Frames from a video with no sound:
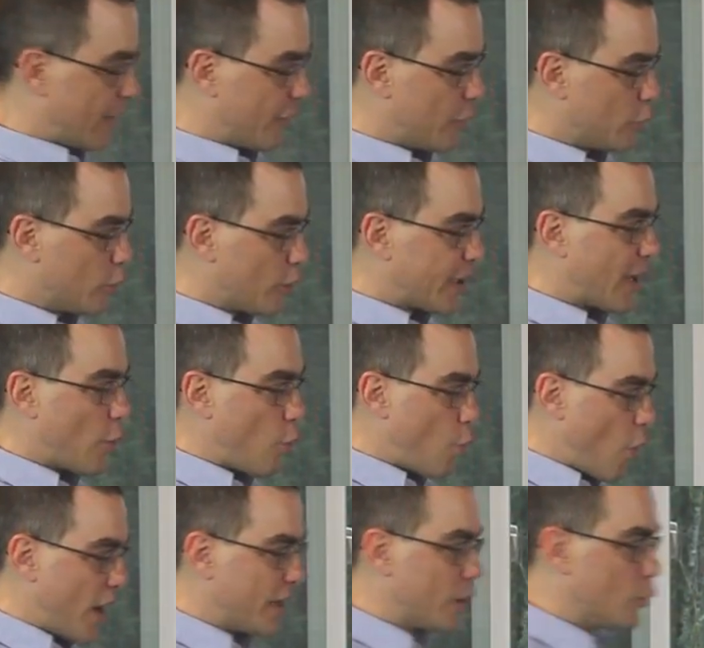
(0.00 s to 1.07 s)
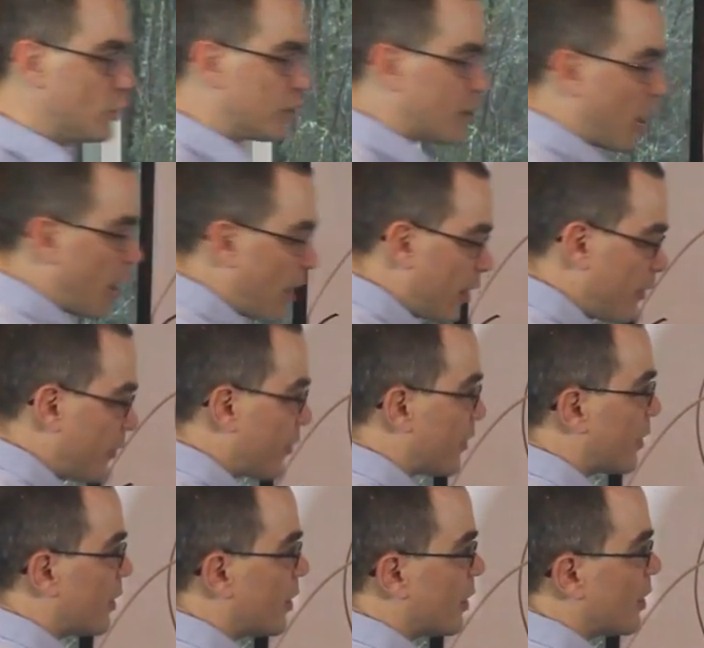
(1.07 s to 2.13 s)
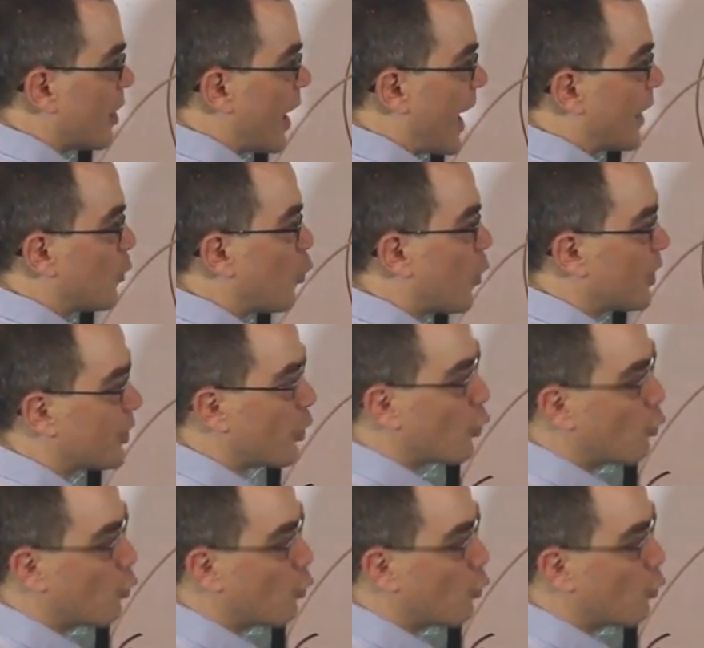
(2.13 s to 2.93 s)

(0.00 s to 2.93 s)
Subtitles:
if you look at what you love and what the